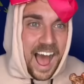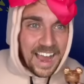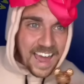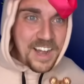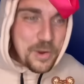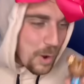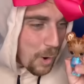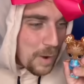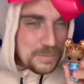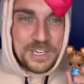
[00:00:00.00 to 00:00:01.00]
got a new
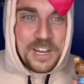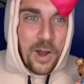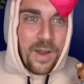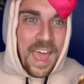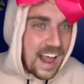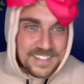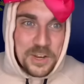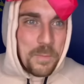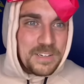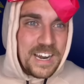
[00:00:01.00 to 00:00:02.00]
OMG doll and it had
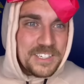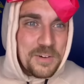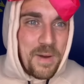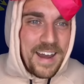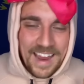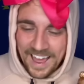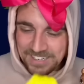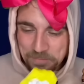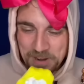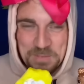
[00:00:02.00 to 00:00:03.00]
so much extra money I got a
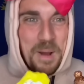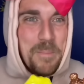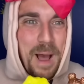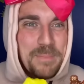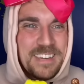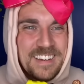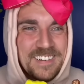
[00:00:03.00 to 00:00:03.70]
SpongeBob popsicle.